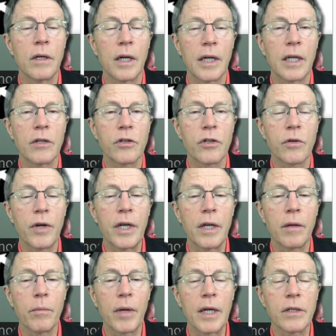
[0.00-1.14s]
again,
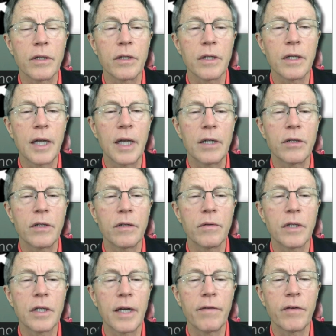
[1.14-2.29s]
screening basis, and that has to do
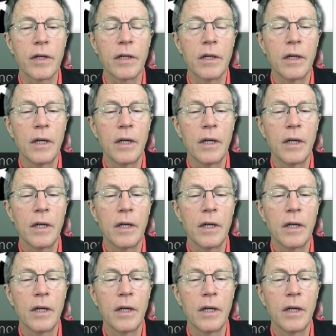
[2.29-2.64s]
with safety.